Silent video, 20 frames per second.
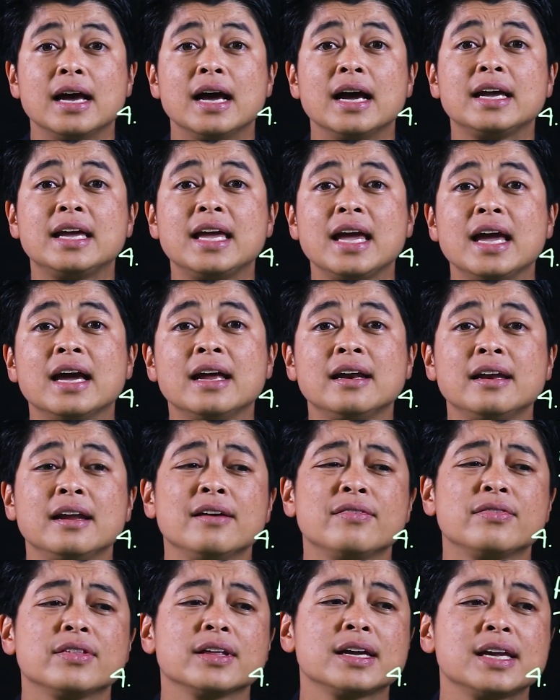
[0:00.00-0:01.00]
Again,
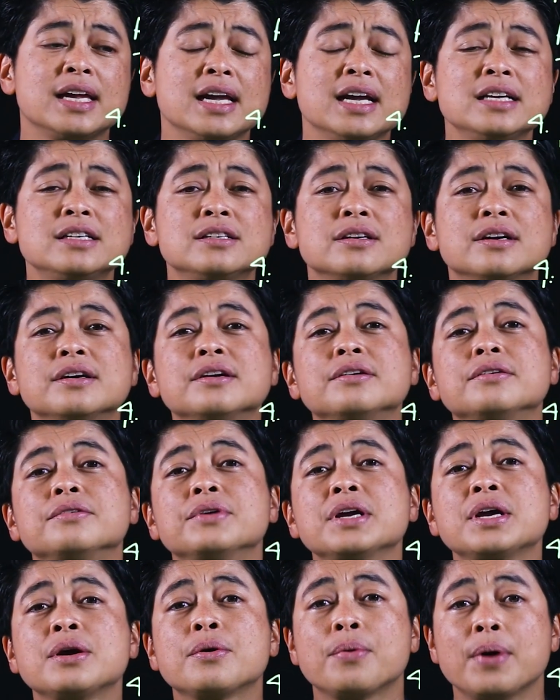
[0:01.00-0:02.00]
if the kids are
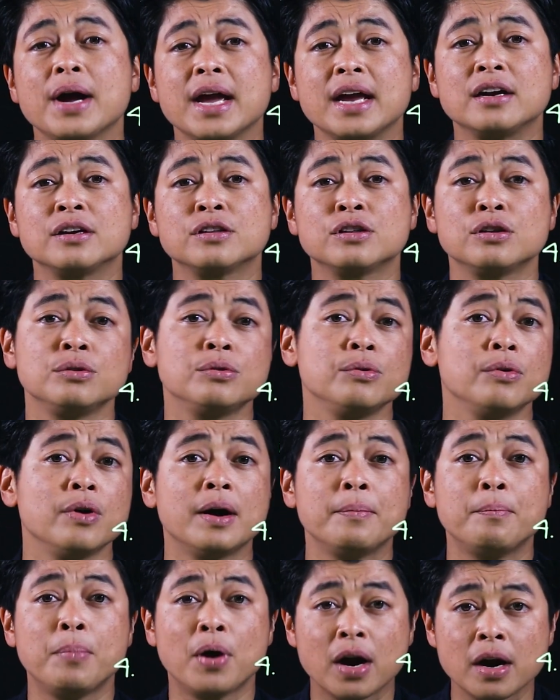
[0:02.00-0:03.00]
required to do
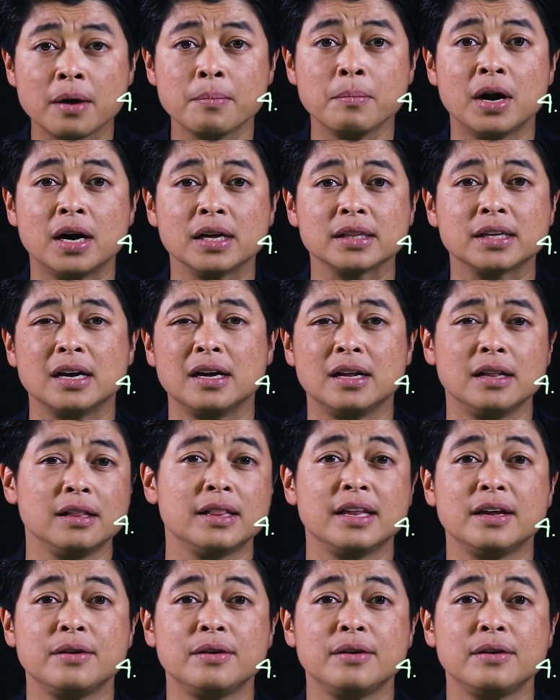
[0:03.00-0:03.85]
a bar model,